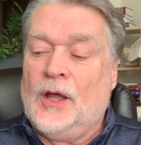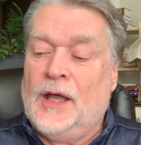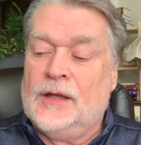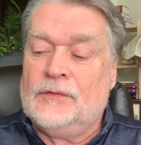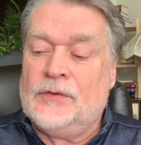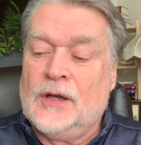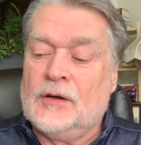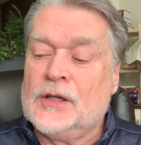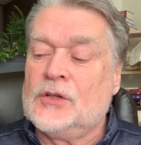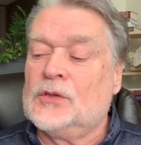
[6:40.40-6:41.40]
A
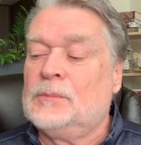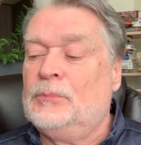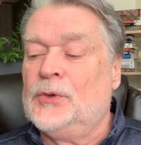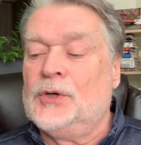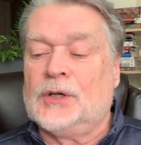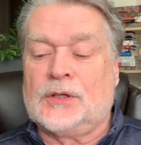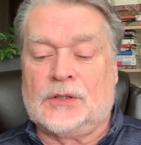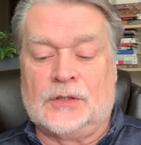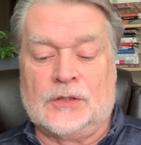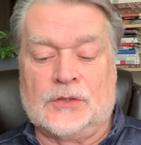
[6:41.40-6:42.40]
very good book
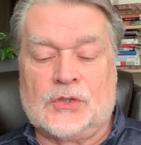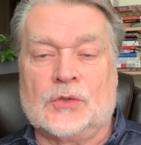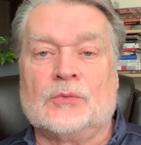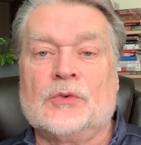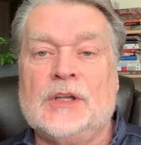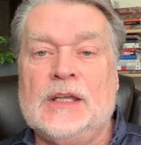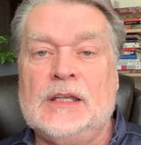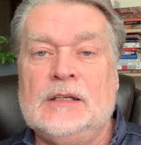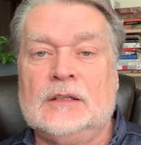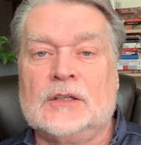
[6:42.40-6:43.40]
to
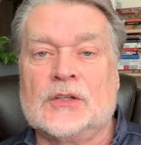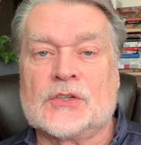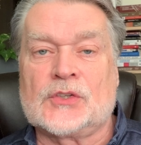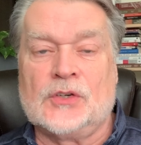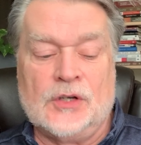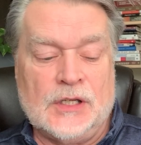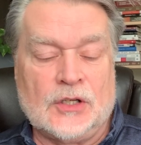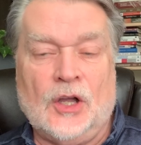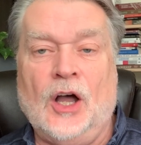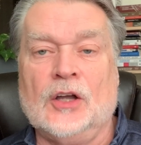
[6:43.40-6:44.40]
read concerning
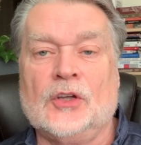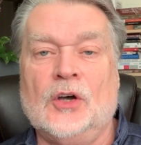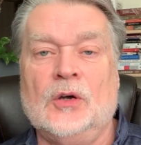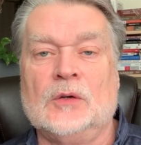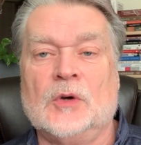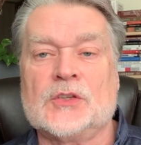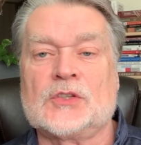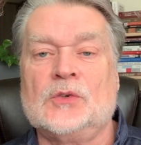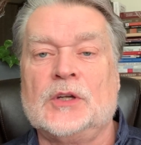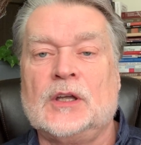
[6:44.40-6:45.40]
Congo and what's
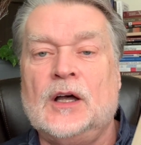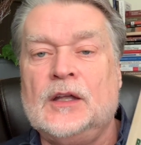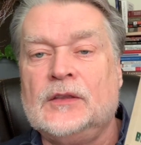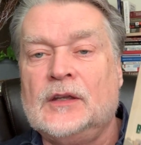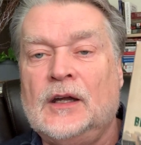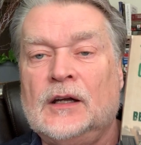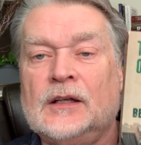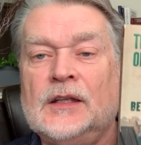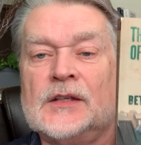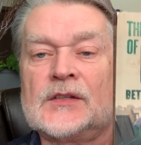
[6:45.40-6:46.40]
going on
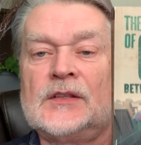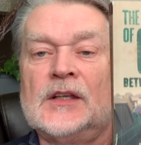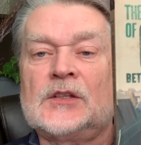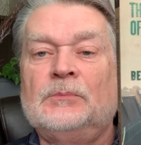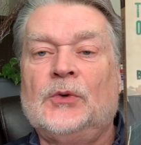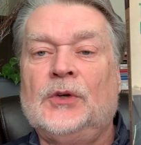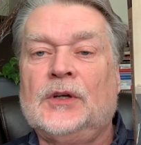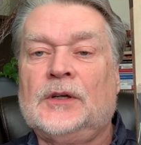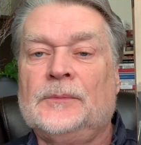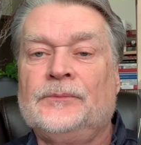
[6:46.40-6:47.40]
there is this
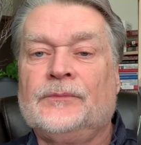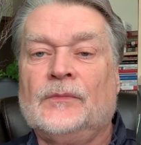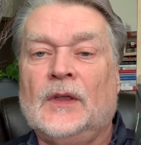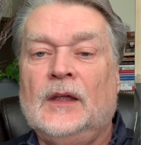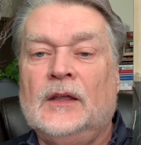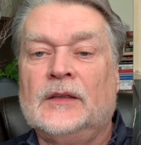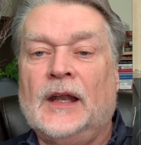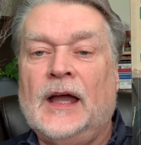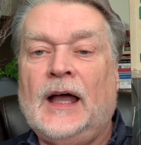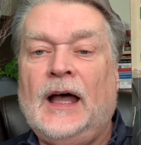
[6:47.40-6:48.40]
book that
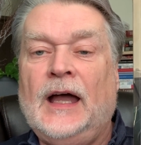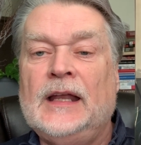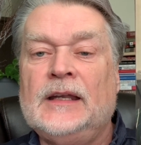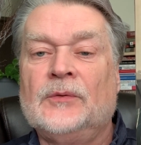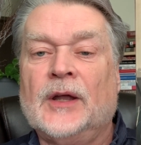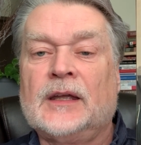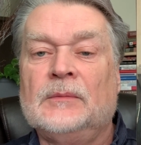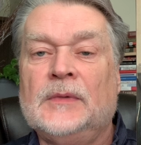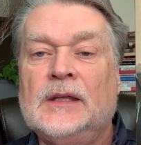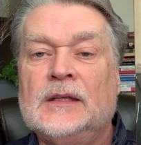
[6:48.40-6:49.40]
I highly
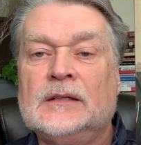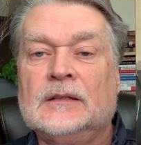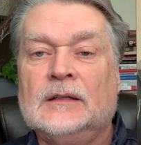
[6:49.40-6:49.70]
recommend.